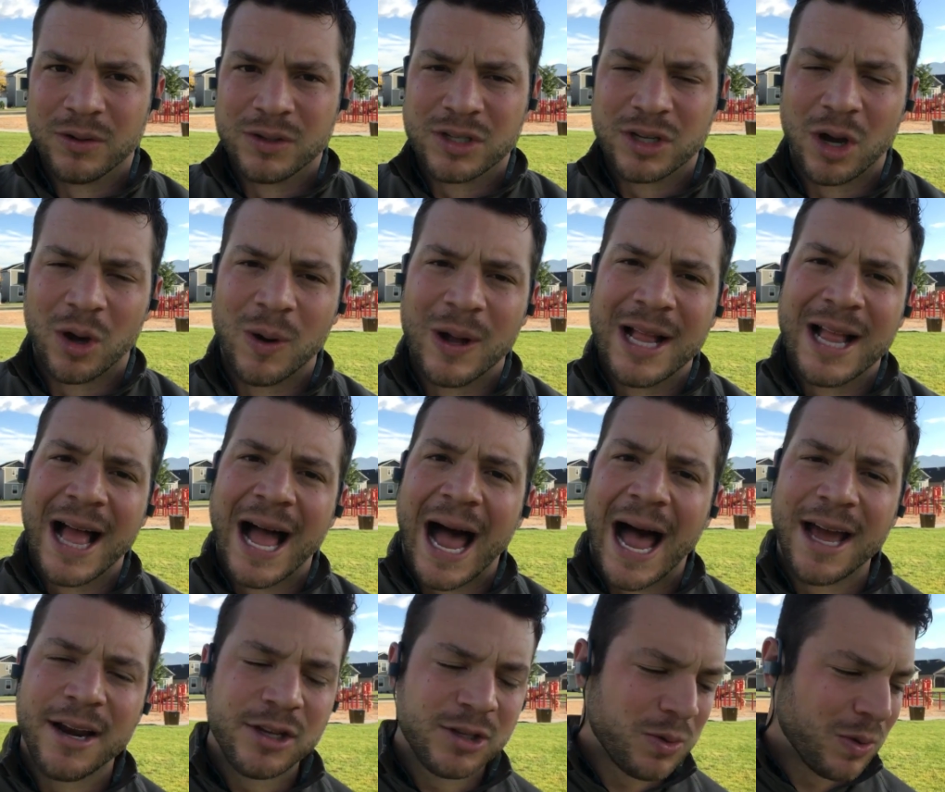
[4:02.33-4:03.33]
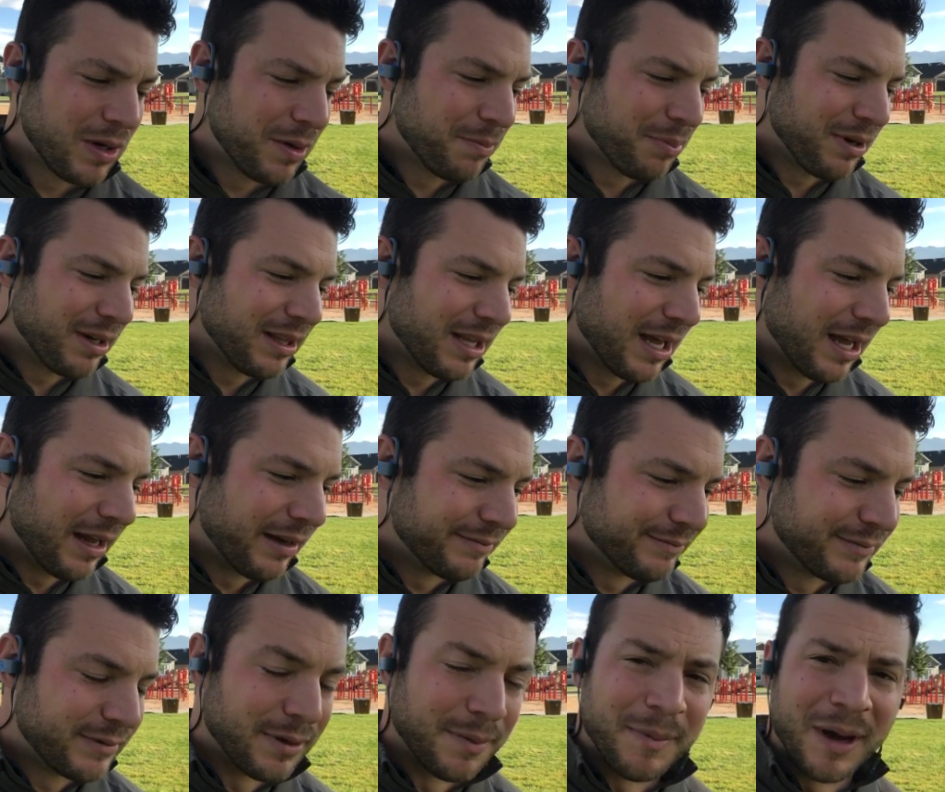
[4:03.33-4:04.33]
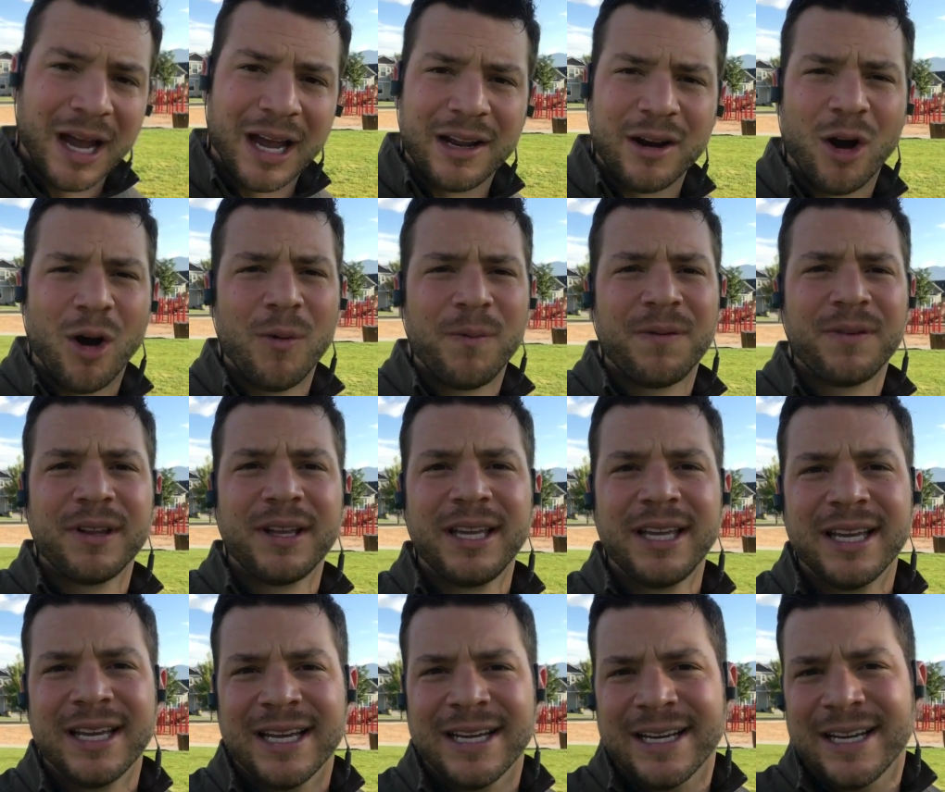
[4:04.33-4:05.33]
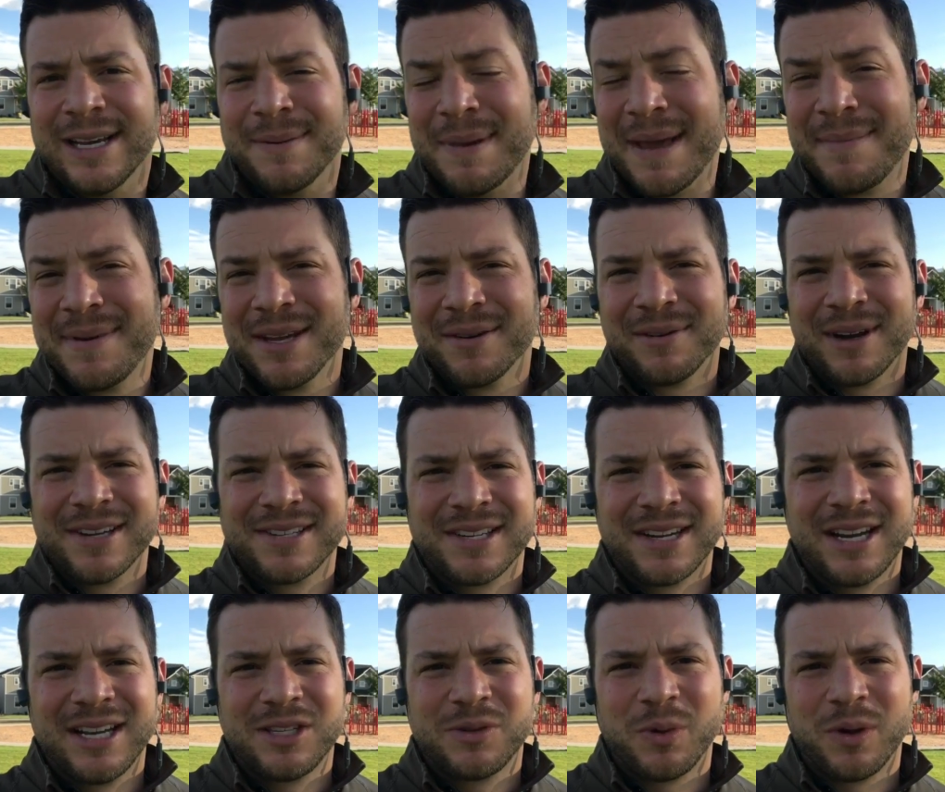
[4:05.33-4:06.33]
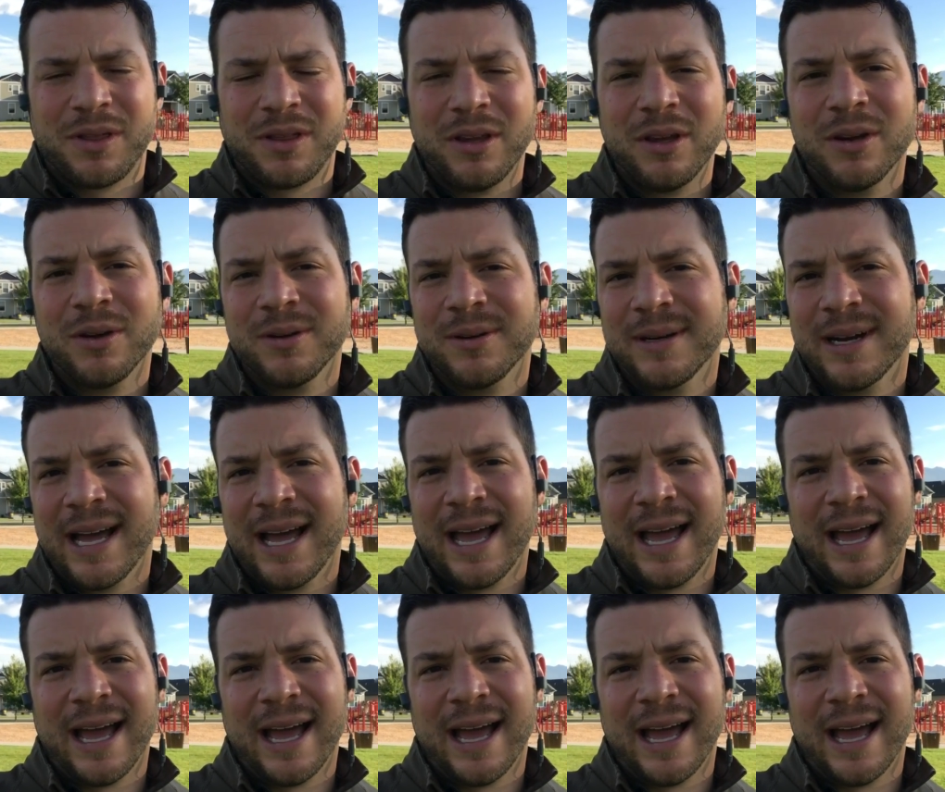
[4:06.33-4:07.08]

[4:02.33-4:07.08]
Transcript: So I just want to bring that to mind. Hopefully, maybe it resonates with you.